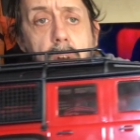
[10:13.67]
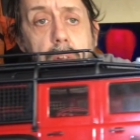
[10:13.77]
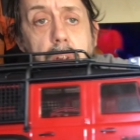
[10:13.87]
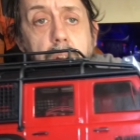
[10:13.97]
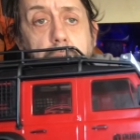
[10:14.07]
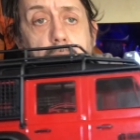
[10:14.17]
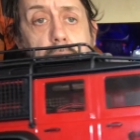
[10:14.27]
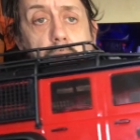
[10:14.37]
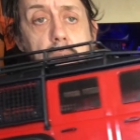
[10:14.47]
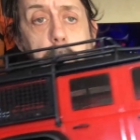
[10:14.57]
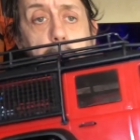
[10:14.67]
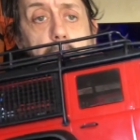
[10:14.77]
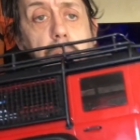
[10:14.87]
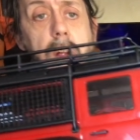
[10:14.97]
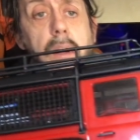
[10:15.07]
You know, they look a lot better
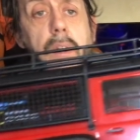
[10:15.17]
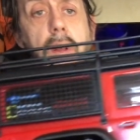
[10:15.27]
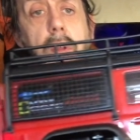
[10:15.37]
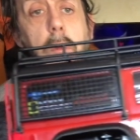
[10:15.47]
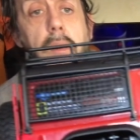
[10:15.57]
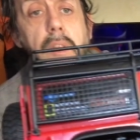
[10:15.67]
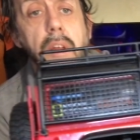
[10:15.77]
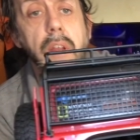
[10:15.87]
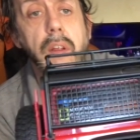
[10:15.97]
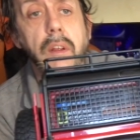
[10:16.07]
than what they did.